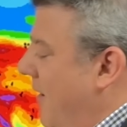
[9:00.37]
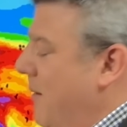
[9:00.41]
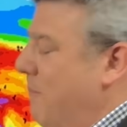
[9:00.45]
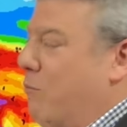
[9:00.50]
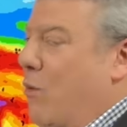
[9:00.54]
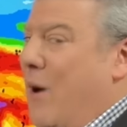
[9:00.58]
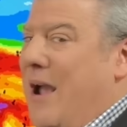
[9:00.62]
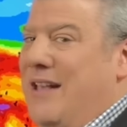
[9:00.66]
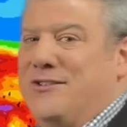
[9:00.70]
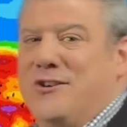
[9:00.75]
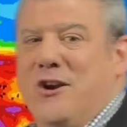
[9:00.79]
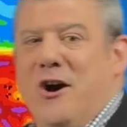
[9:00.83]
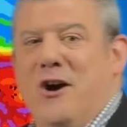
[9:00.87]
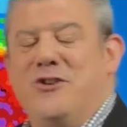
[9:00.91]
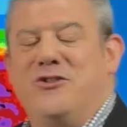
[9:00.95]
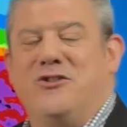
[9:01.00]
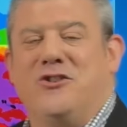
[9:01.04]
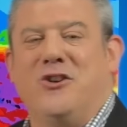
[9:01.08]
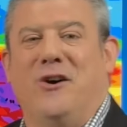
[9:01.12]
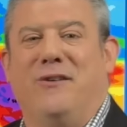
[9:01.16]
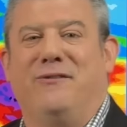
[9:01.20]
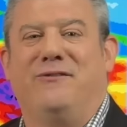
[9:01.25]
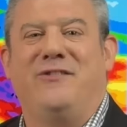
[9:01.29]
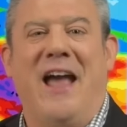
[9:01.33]
West coast
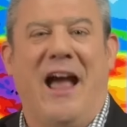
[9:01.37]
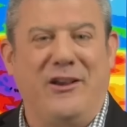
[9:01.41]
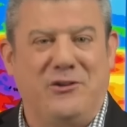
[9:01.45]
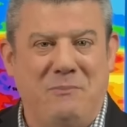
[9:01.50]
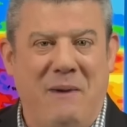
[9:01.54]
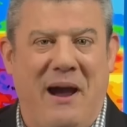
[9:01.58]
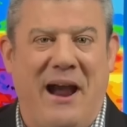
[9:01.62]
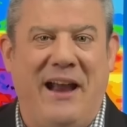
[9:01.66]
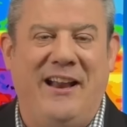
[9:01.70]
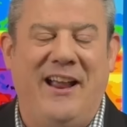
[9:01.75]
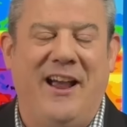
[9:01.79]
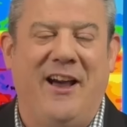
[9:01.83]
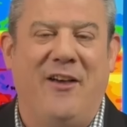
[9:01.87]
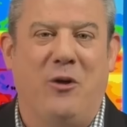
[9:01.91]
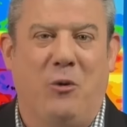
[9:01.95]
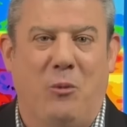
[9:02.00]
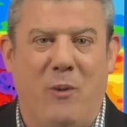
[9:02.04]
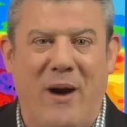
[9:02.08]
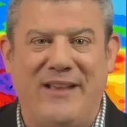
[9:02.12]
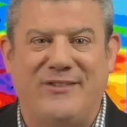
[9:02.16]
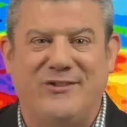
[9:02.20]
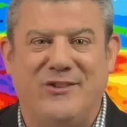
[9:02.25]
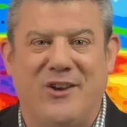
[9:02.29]
of Tasmania, the west